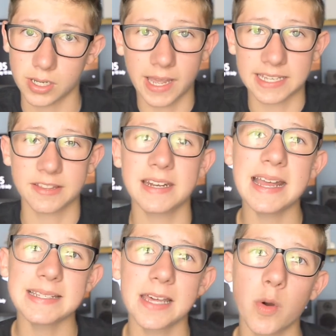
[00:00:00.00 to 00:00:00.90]
Okay, so the
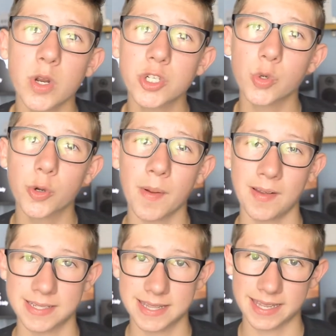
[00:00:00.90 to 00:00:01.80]
next thing I want to talk
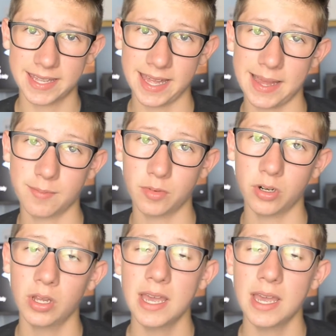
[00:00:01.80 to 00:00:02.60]
about is the camera,